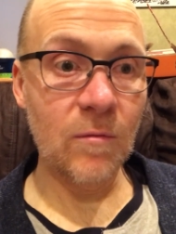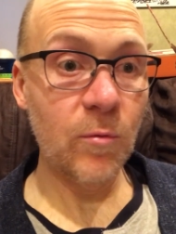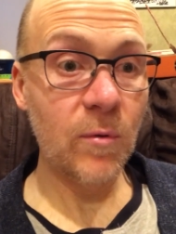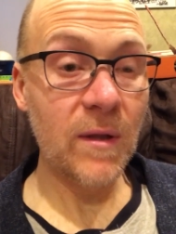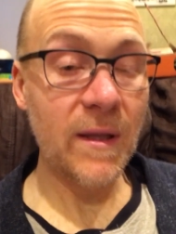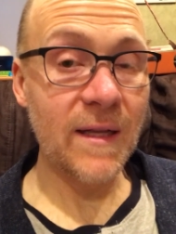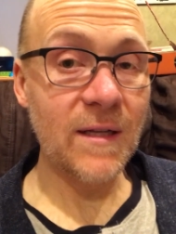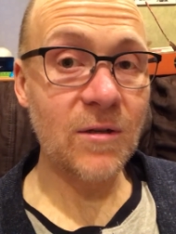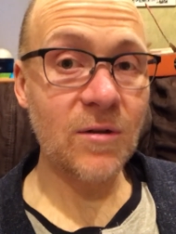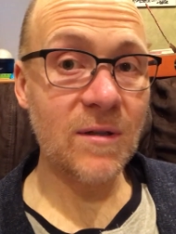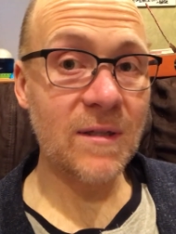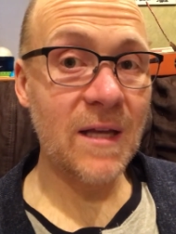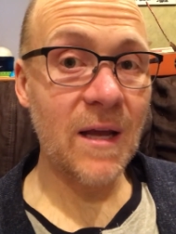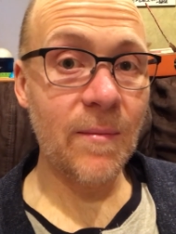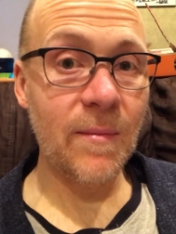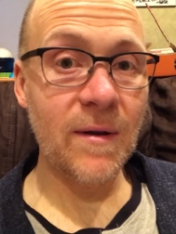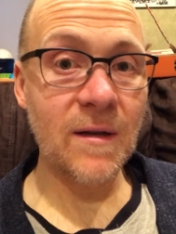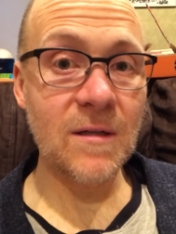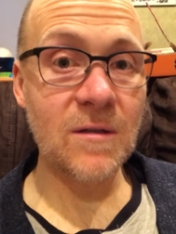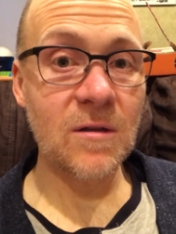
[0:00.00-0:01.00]
Really, it took
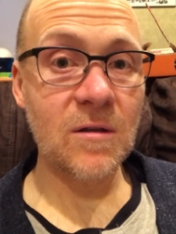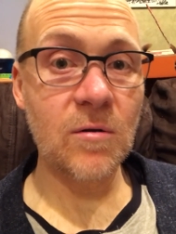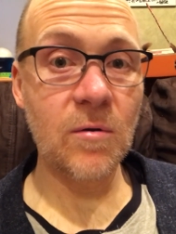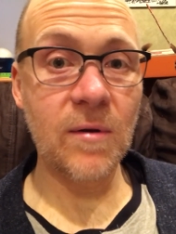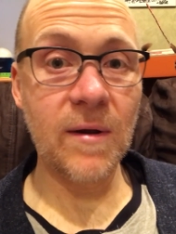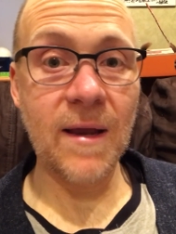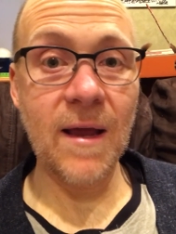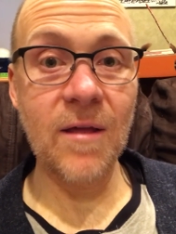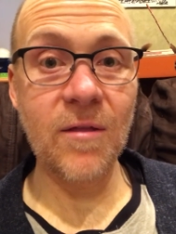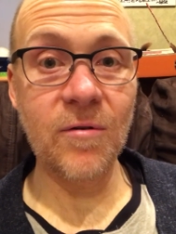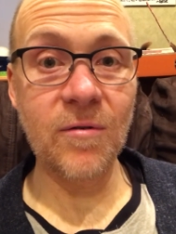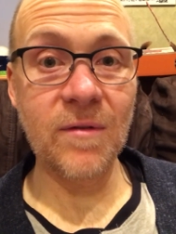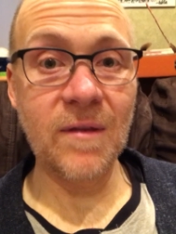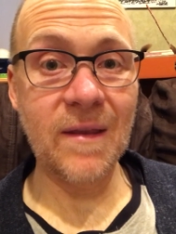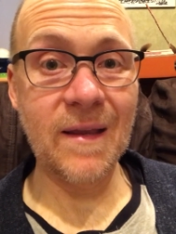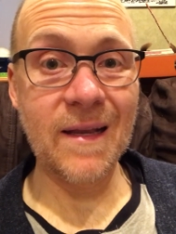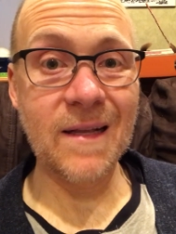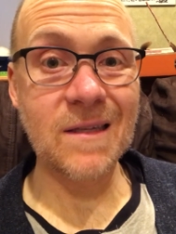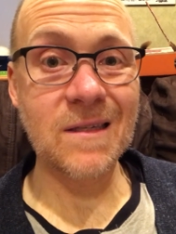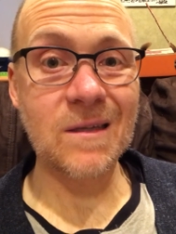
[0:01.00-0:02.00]
10 minutes to throw together, and
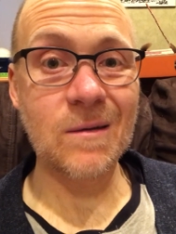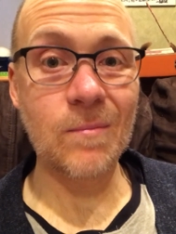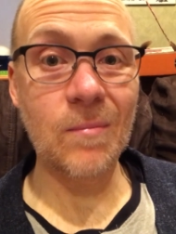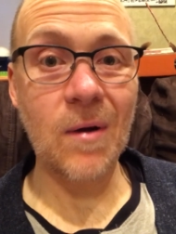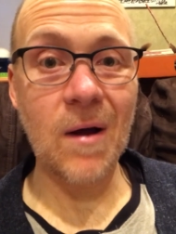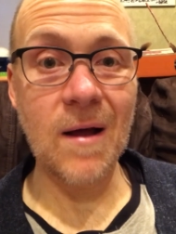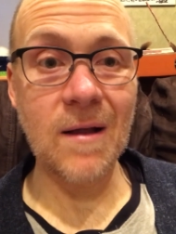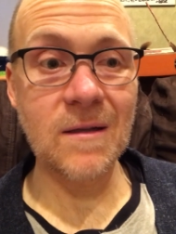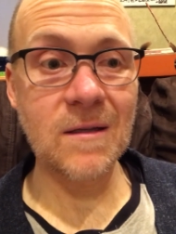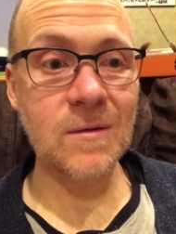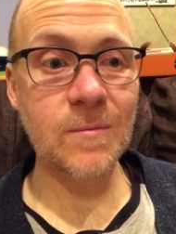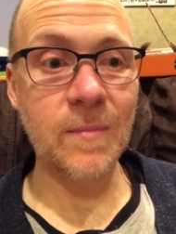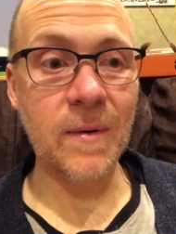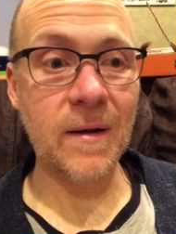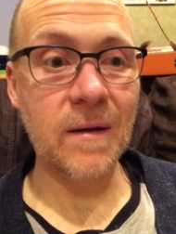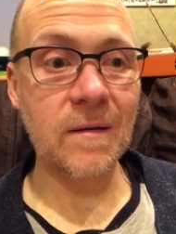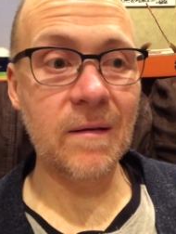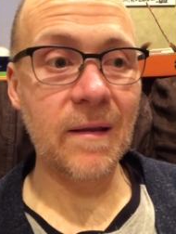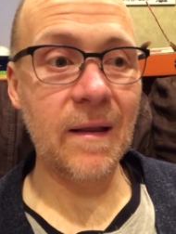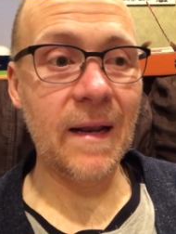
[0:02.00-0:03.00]
then the Instant Pot
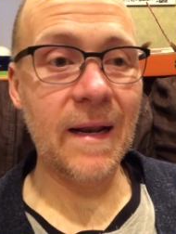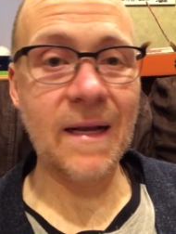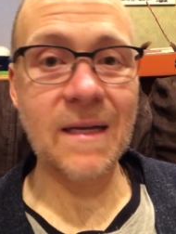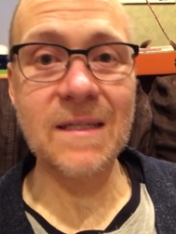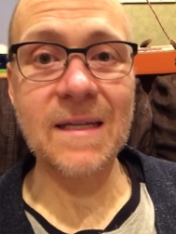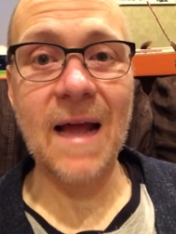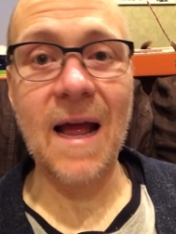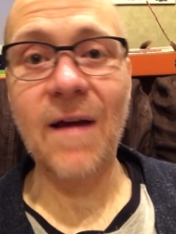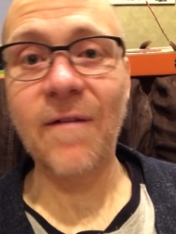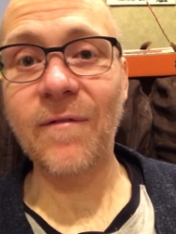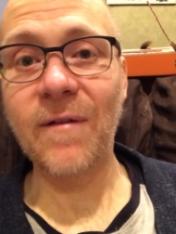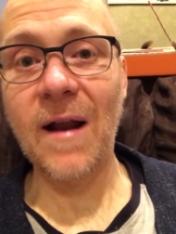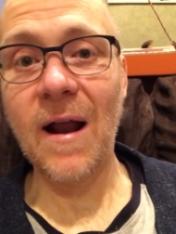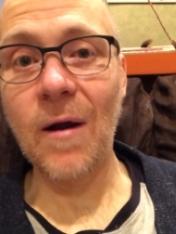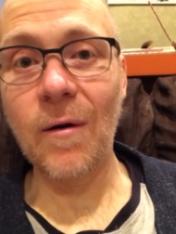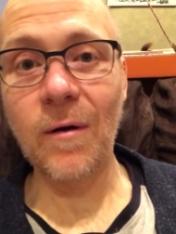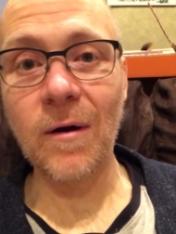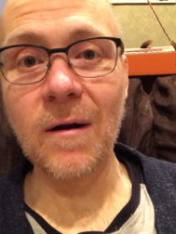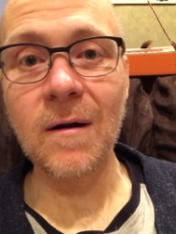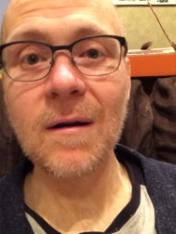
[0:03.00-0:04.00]
spent the next half an
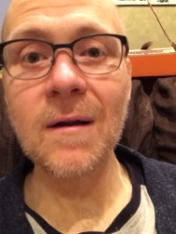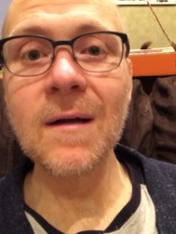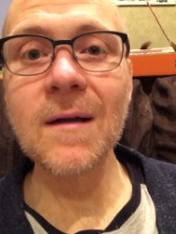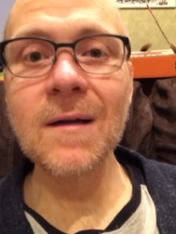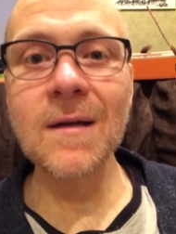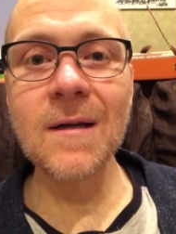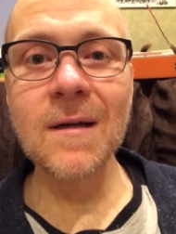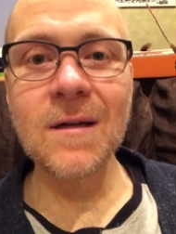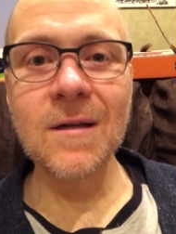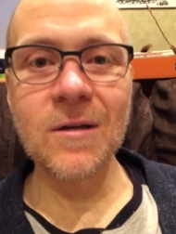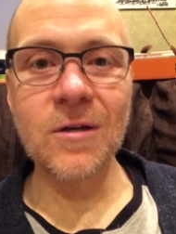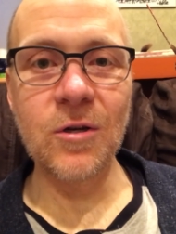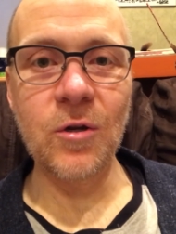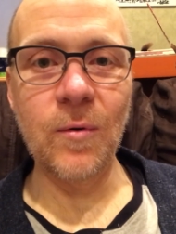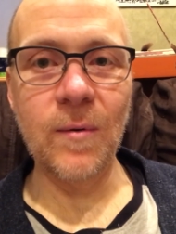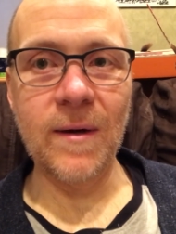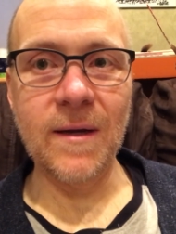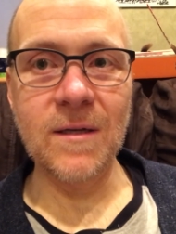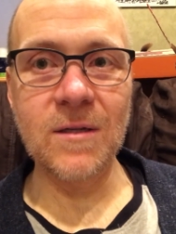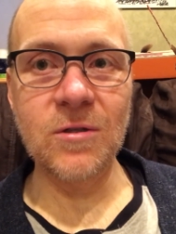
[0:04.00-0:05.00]
hour
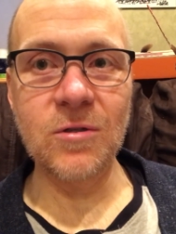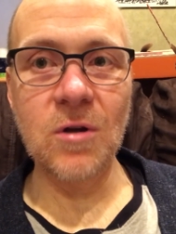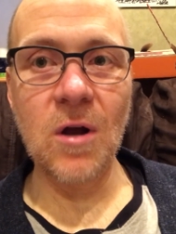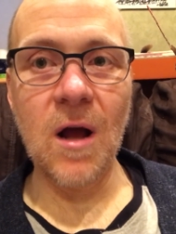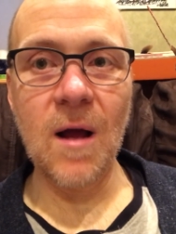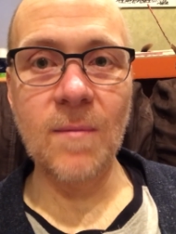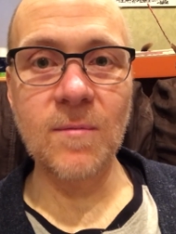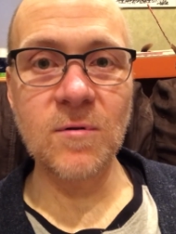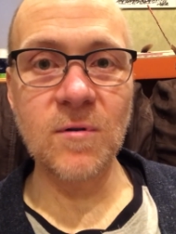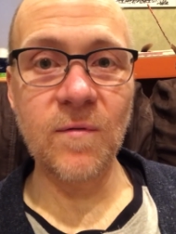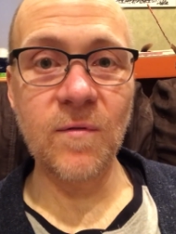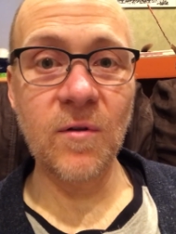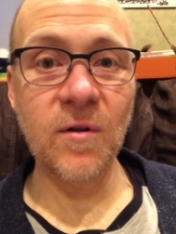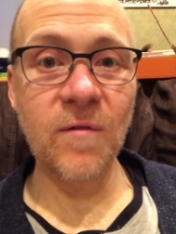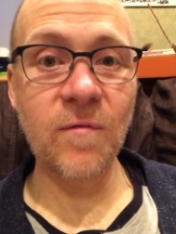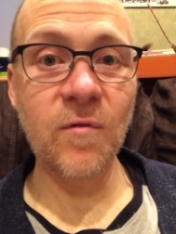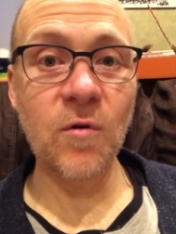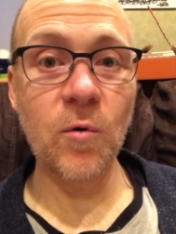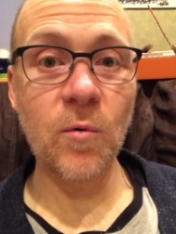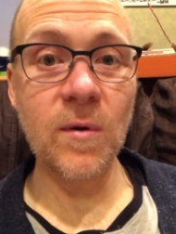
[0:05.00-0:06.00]
doing its job. So if you're
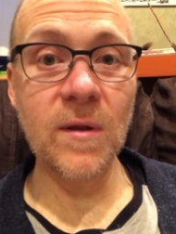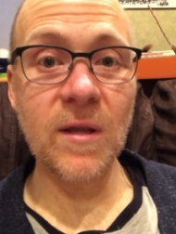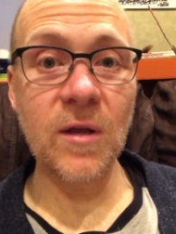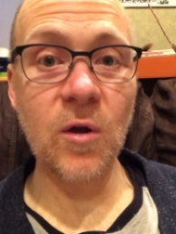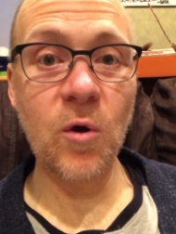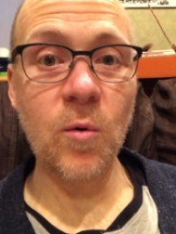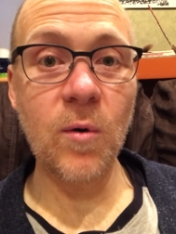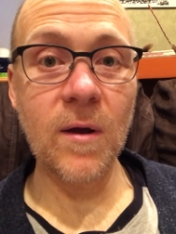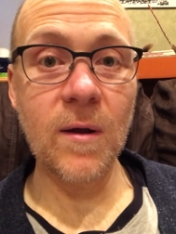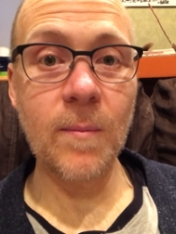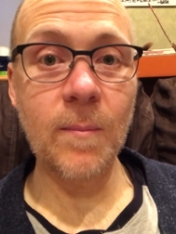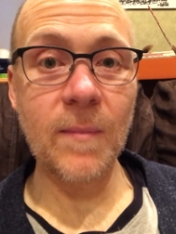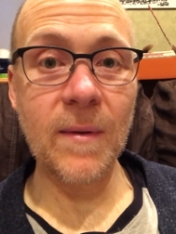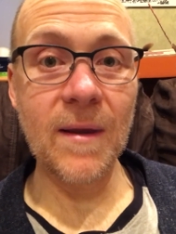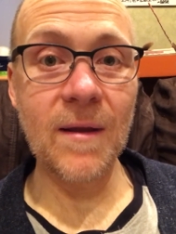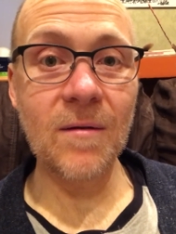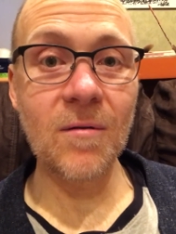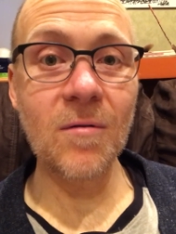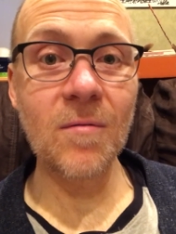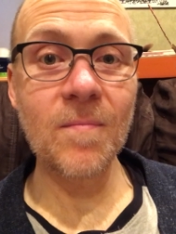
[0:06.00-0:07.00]
looking for a really quick
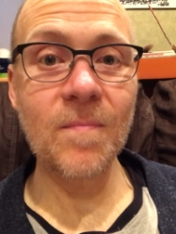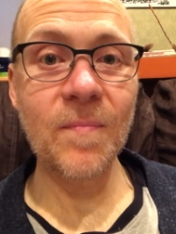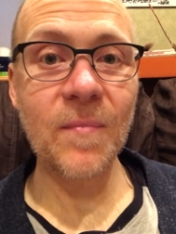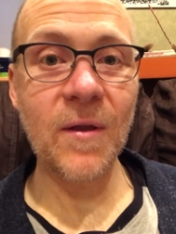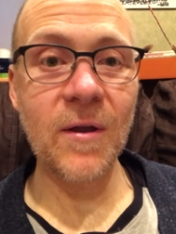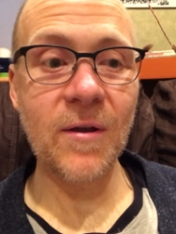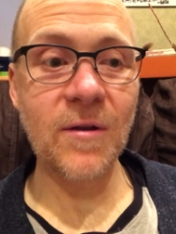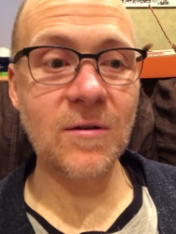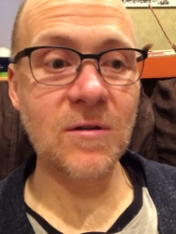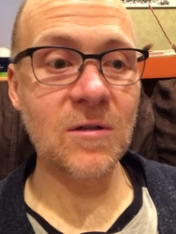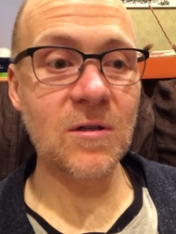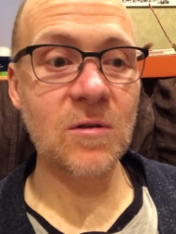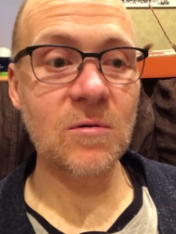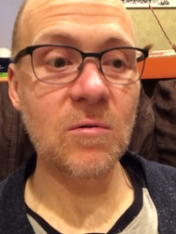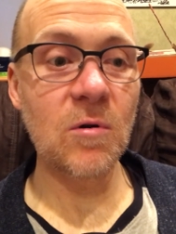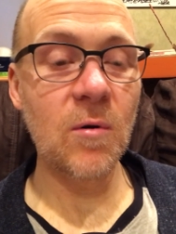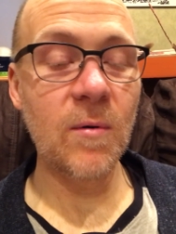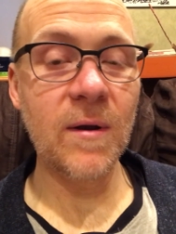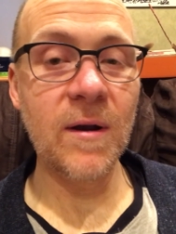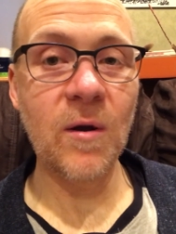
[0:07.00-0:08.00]
meal that you can just
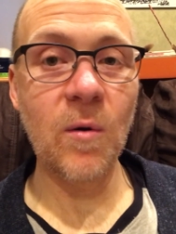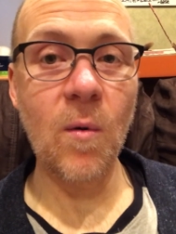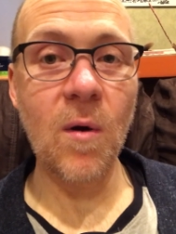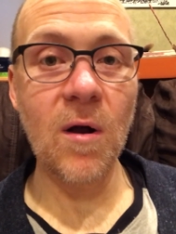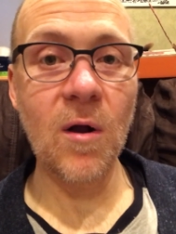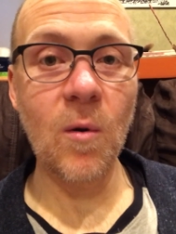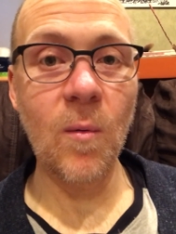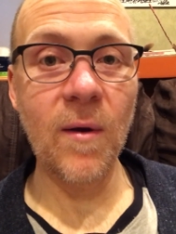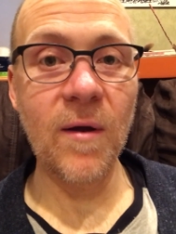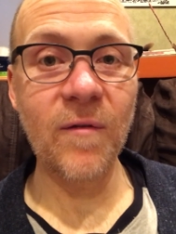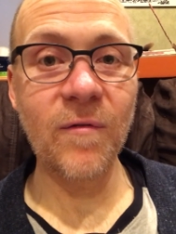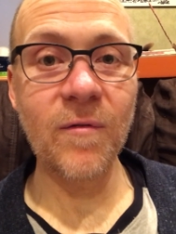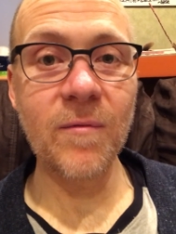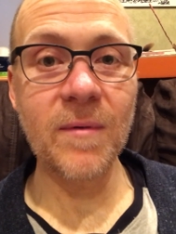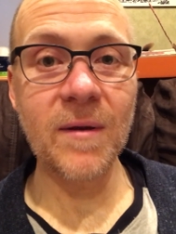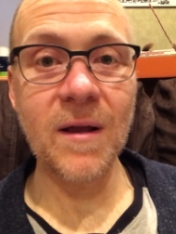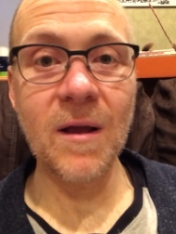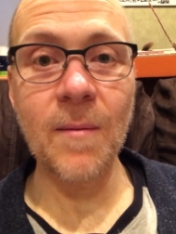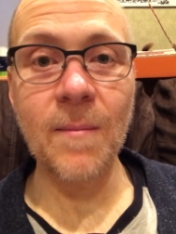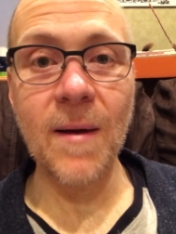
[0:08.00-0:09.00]
throw in and walk away from
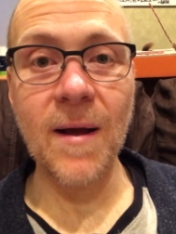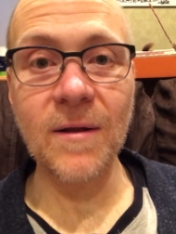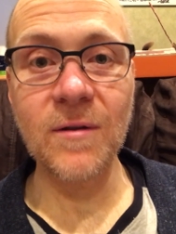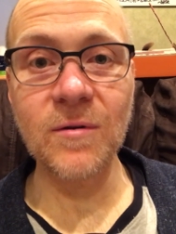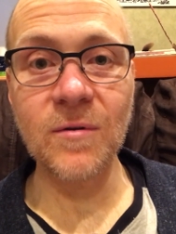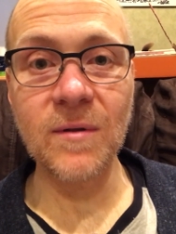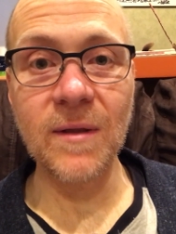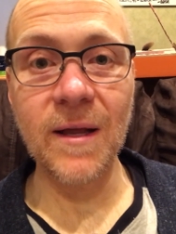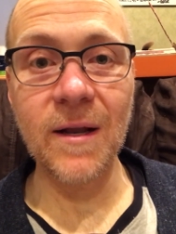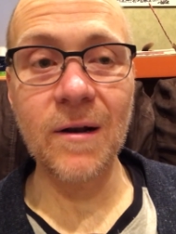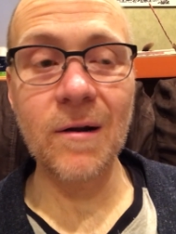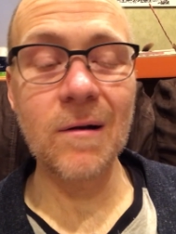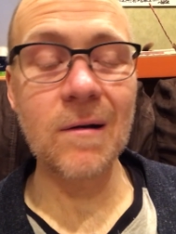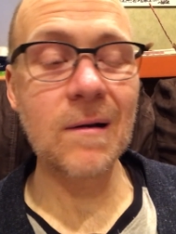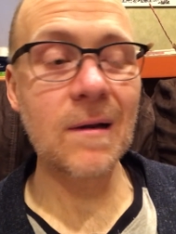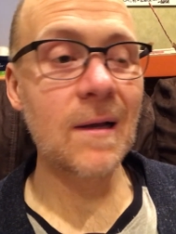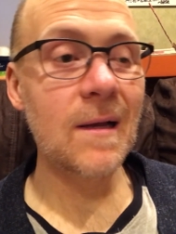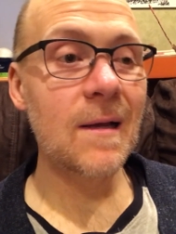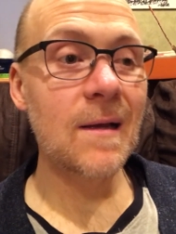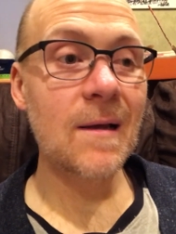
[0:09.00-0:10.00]
and come back to later,